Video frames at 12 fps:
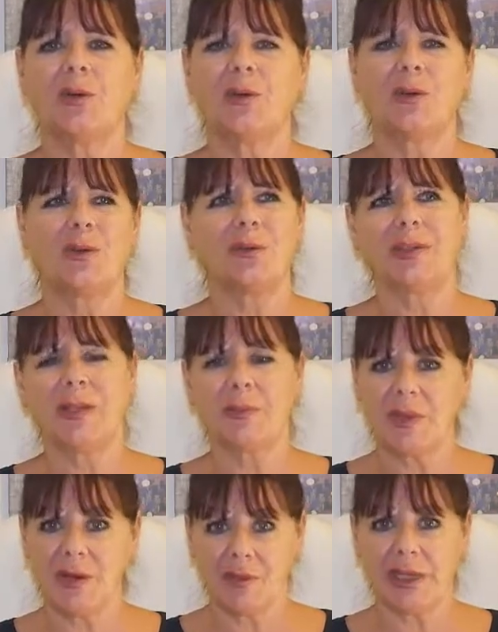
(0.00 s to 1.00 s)
or
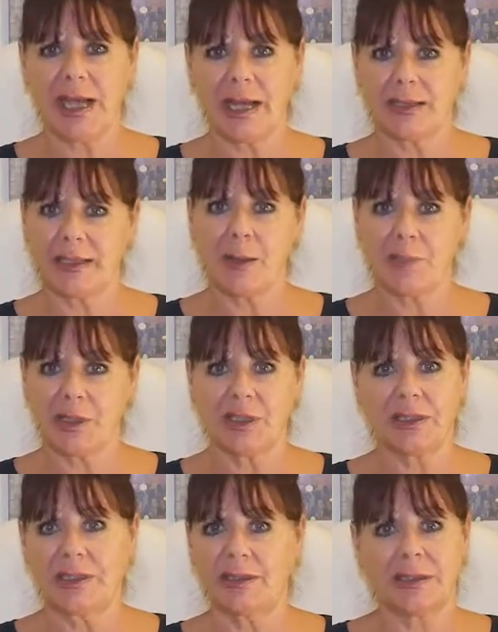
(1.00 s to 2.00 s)
something really has happened
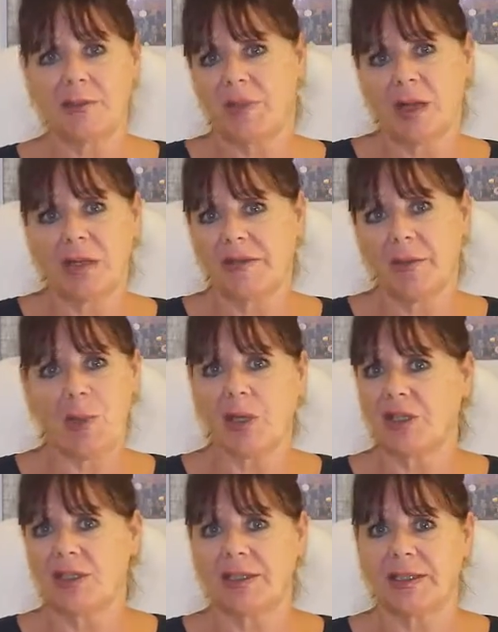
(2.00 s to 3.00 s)
and there's some kind of
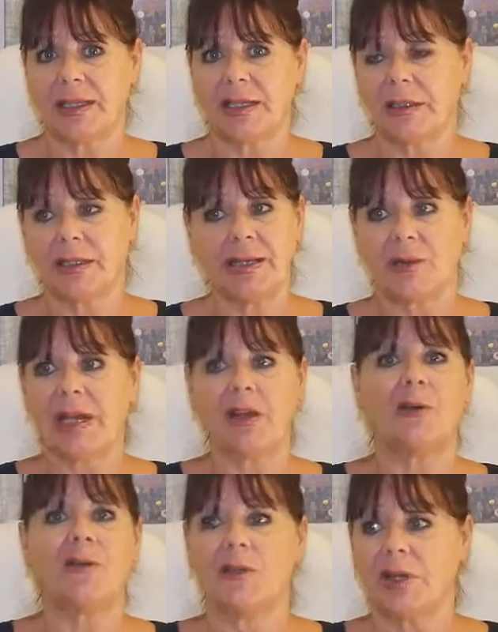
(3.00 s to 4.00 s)
emergency and he'll get
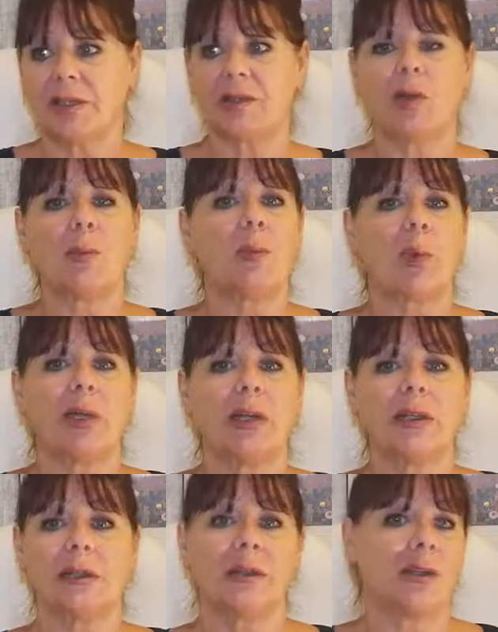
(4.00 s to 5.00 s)
over it at some
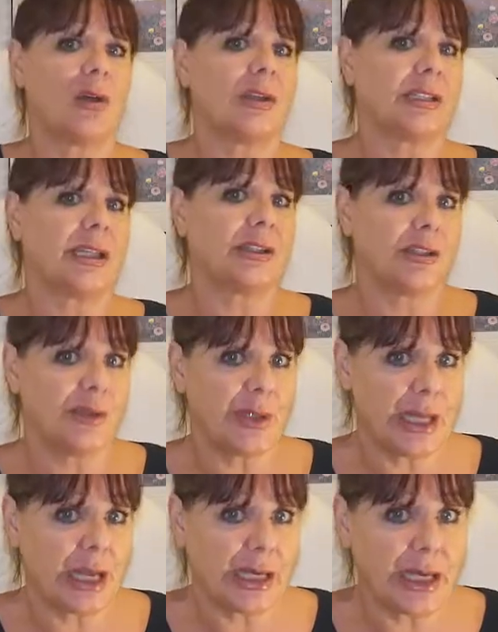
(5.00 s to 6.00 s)
point and contact you in
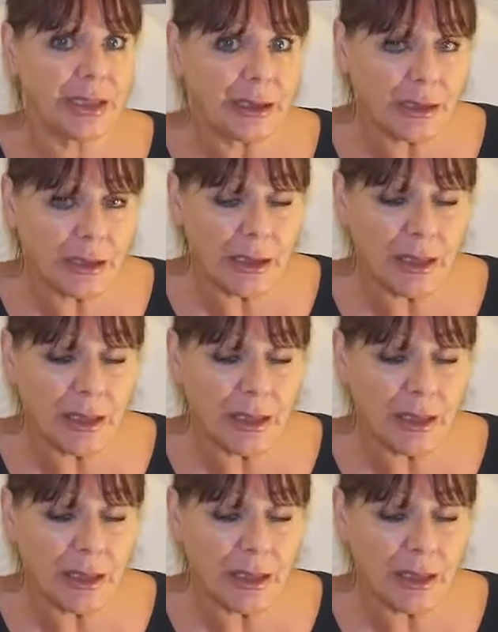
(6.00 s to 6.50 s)
that case.